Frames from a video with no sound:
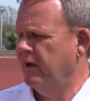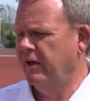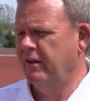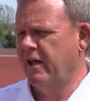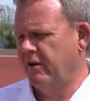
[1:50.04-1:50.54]

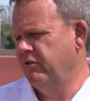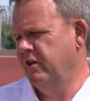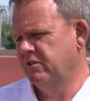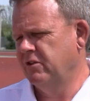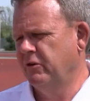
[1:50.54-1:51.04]
in that
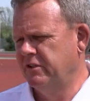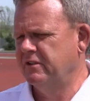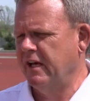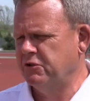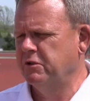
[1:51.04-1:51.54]
event. So
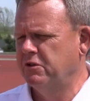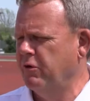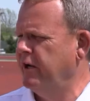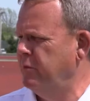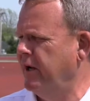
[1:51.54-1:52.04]
that's what's
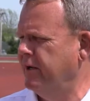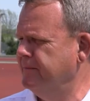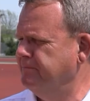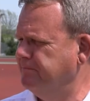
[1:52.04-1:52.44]
great about it.